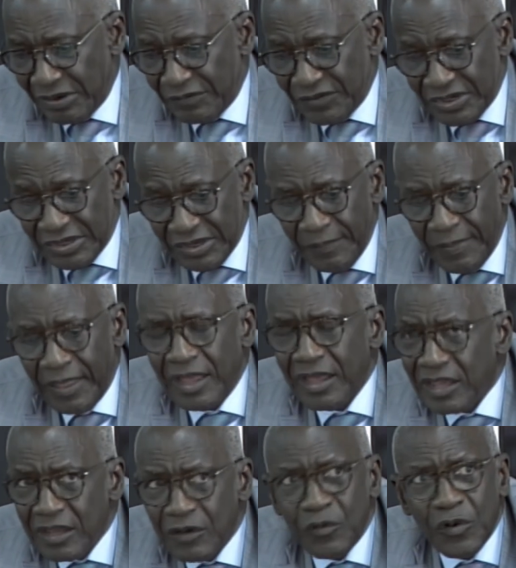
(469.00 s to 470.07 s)
of it.
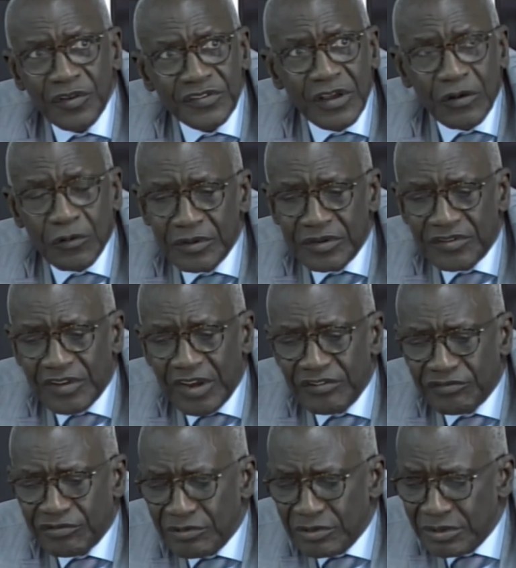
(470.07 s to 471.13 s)
He was the
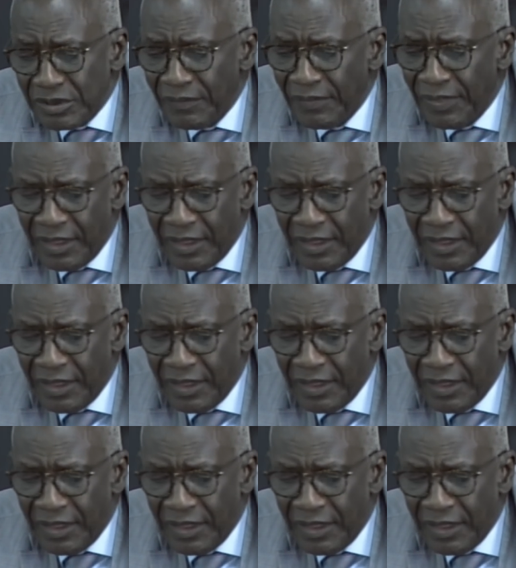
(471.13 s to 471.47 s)
quintessential